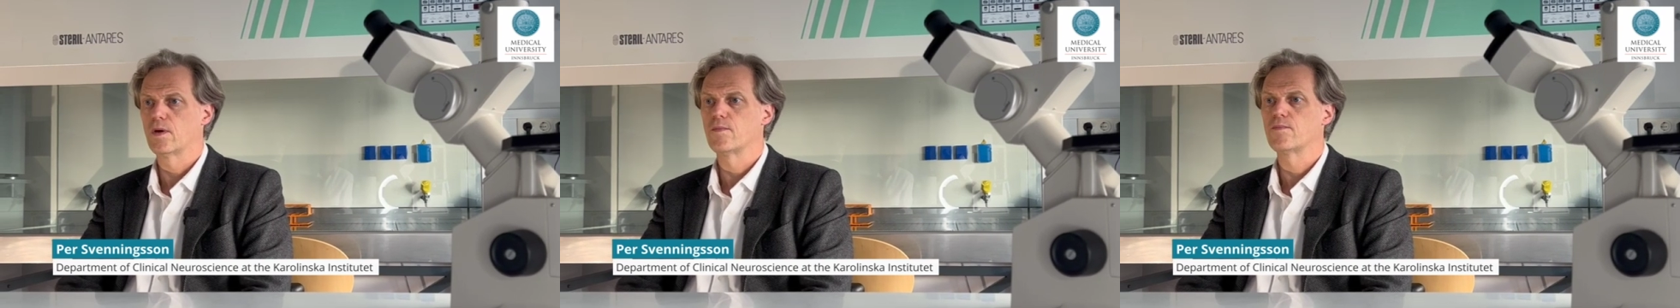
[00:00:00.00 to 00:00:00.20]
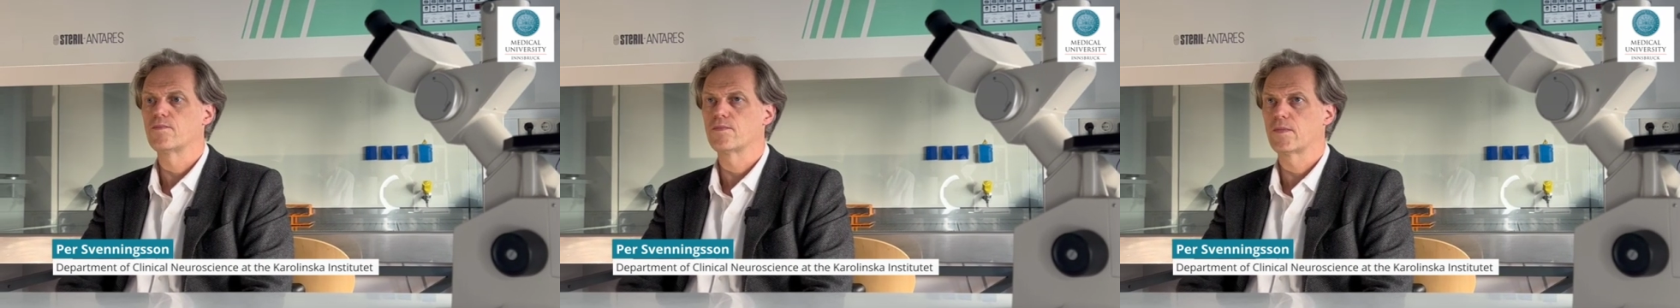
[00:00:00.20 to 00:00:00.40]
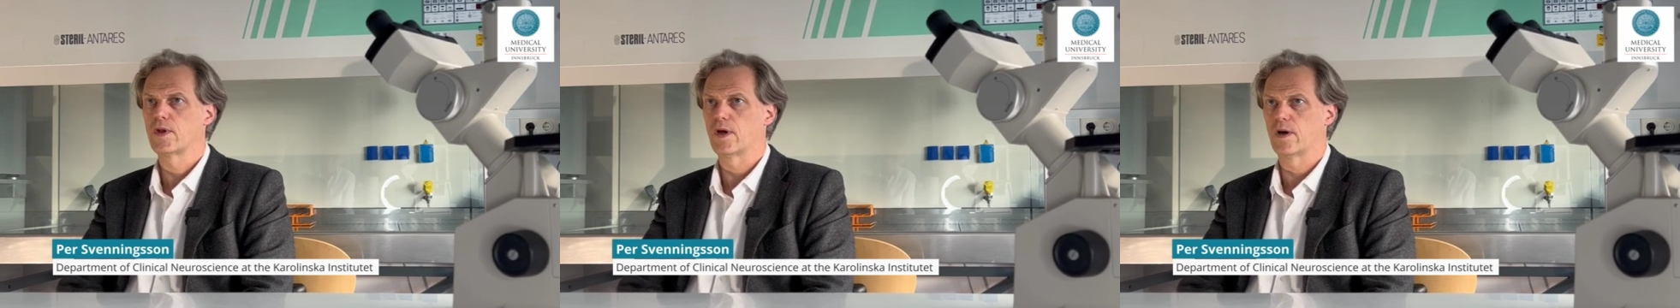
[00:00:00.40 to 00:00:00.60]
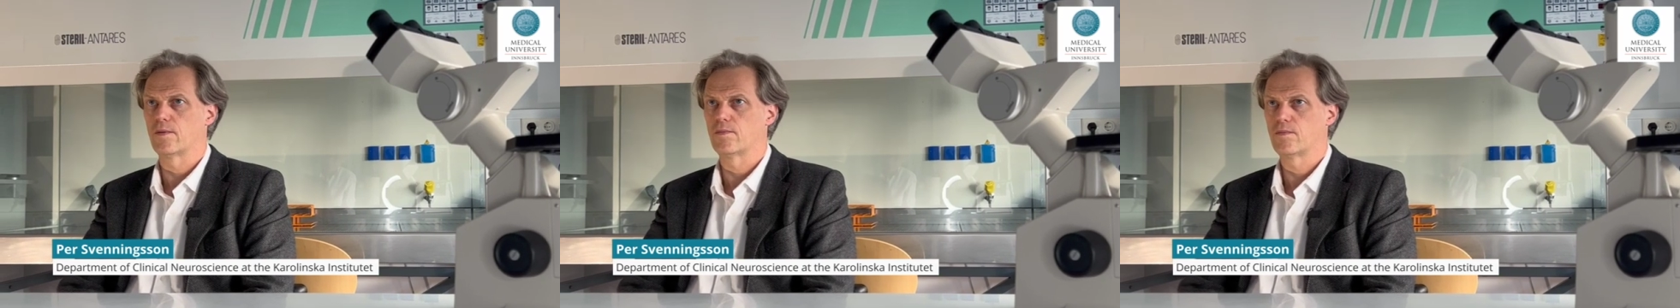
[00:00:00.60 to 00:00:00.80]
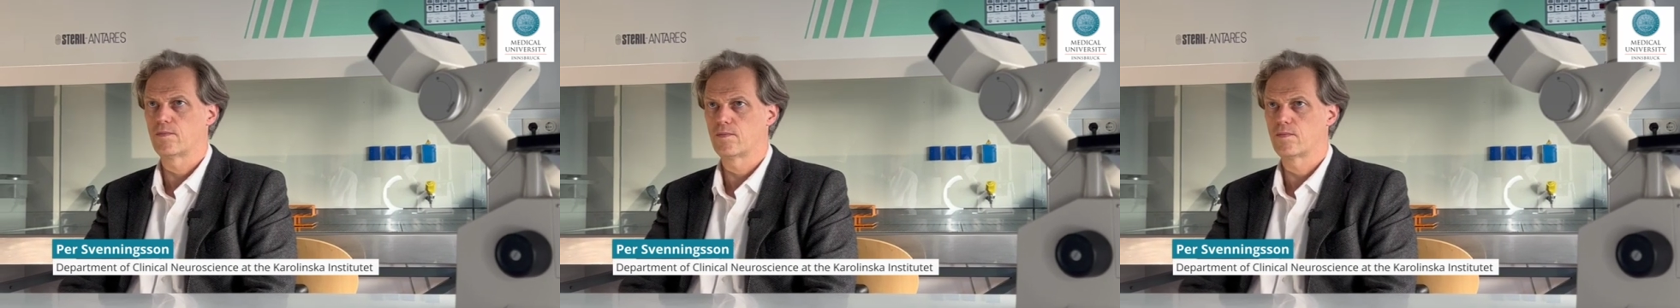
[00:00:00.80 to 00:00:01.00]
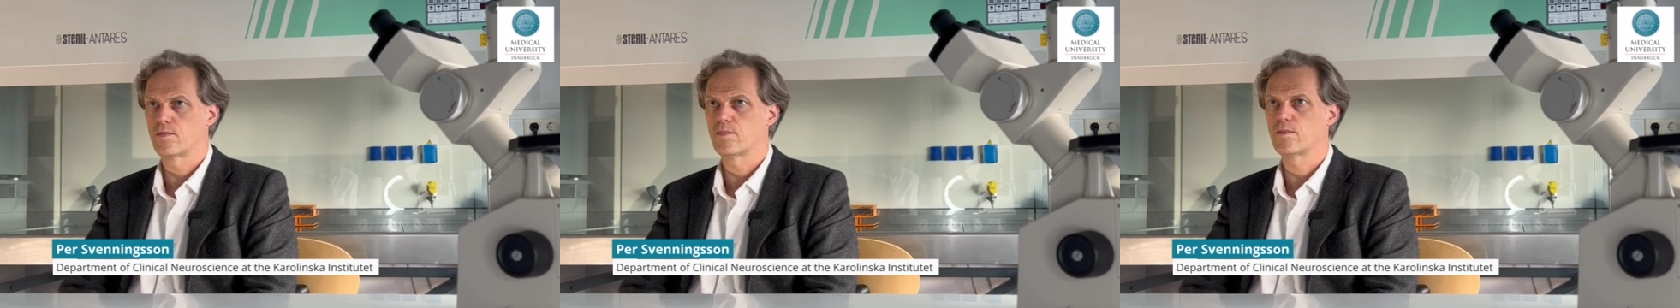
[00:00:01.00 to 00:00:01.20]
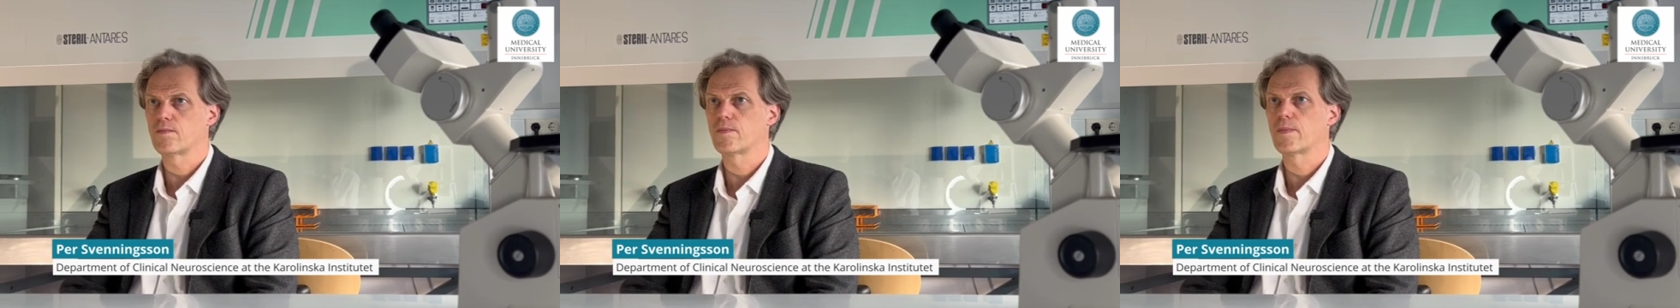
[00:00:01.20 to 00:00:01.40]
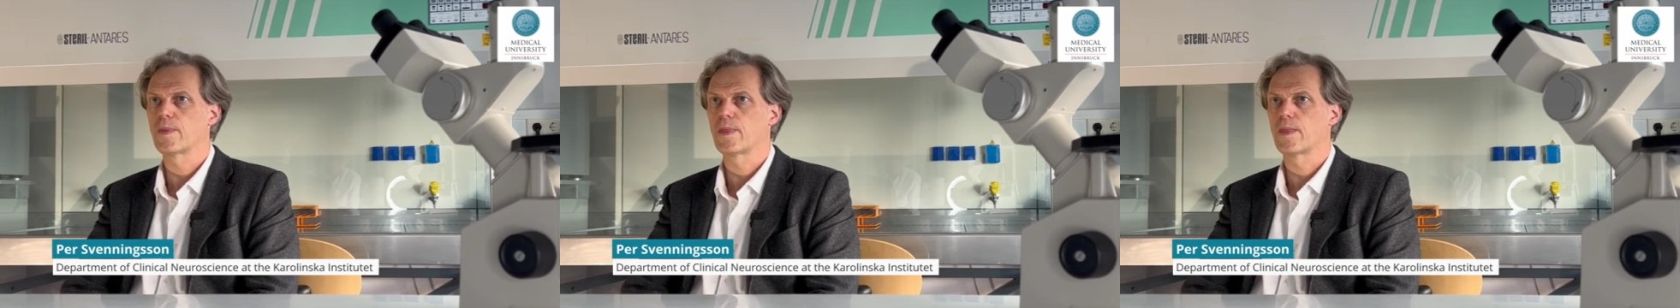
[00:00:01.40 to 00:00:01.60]
I put that
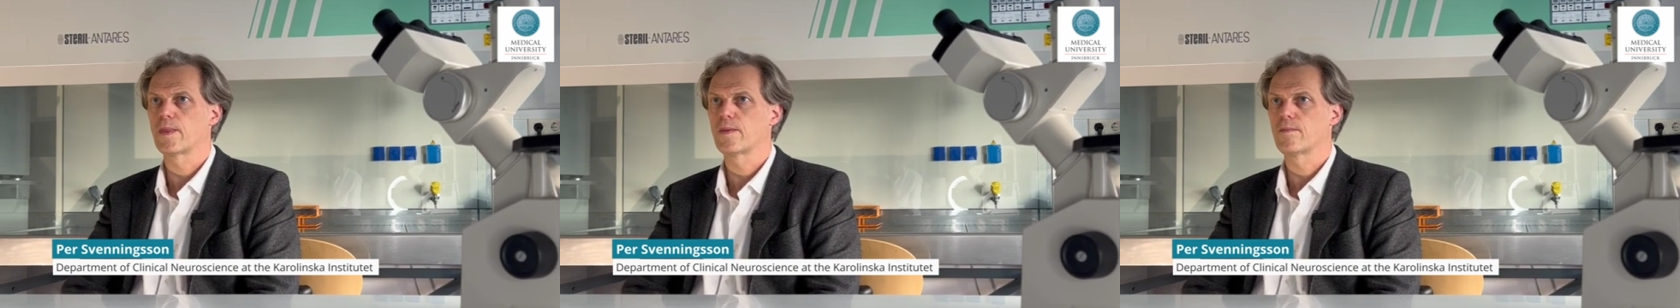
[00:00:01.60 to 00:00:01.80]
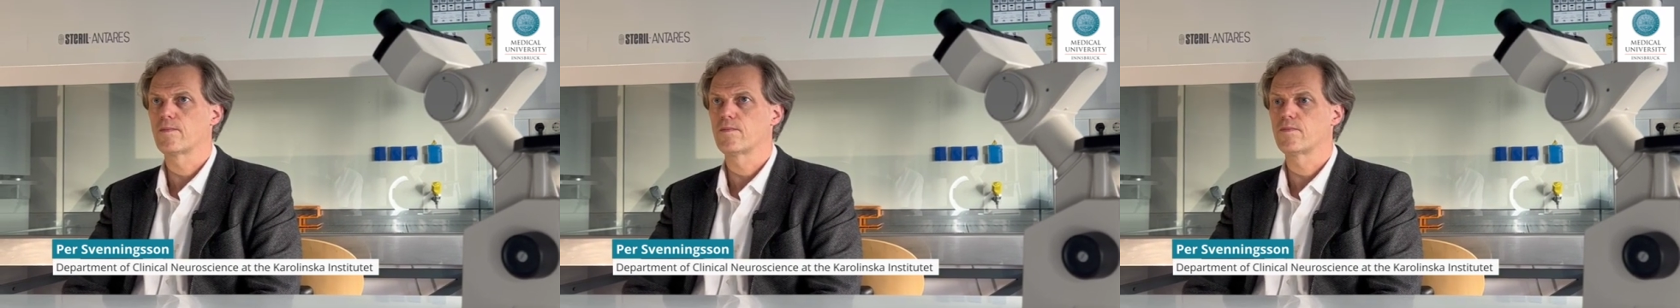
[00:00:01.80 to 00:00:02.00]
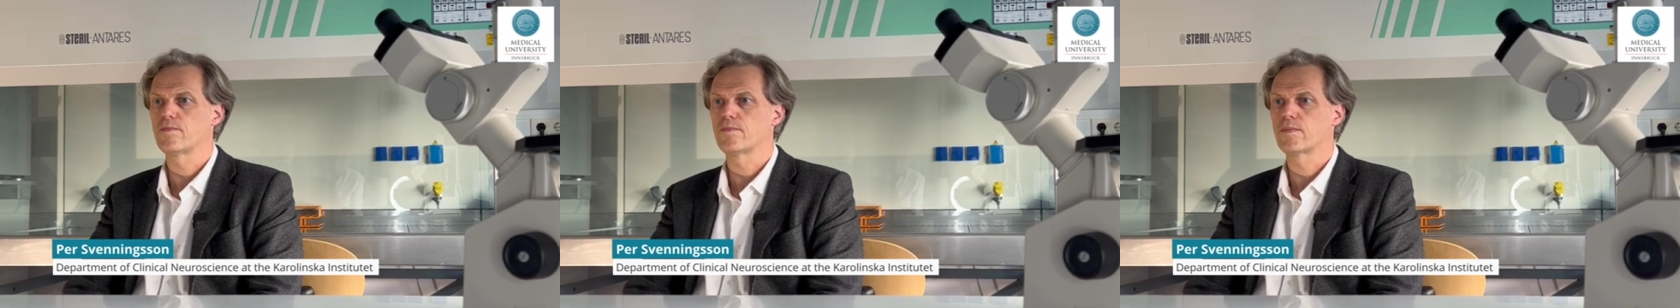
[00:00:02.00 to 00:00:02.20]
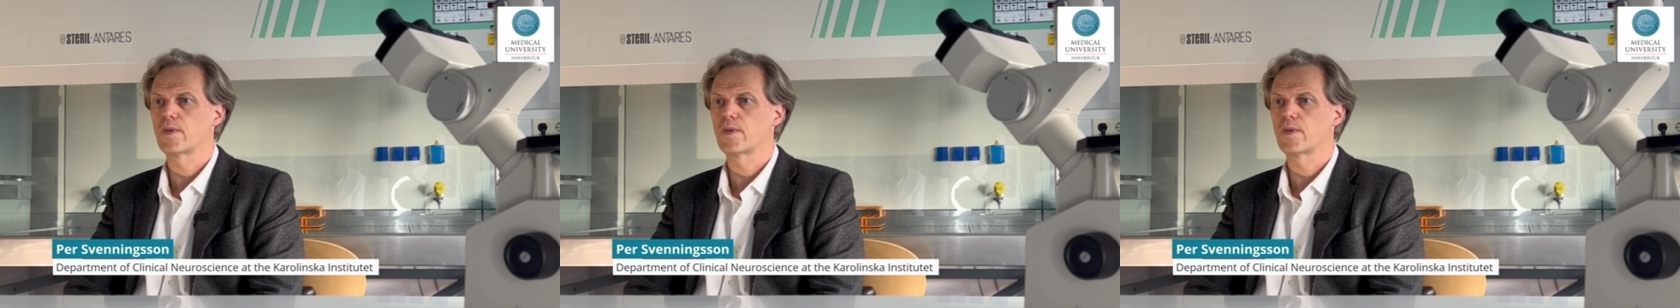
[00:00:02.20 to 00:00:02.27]
like this?